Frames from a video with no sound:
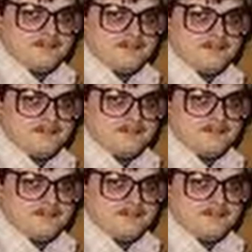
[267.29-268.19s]

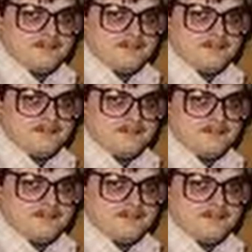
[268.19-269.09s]

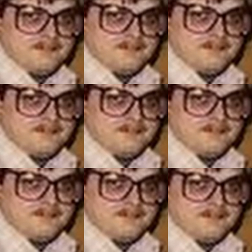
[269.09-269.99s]
[no speech]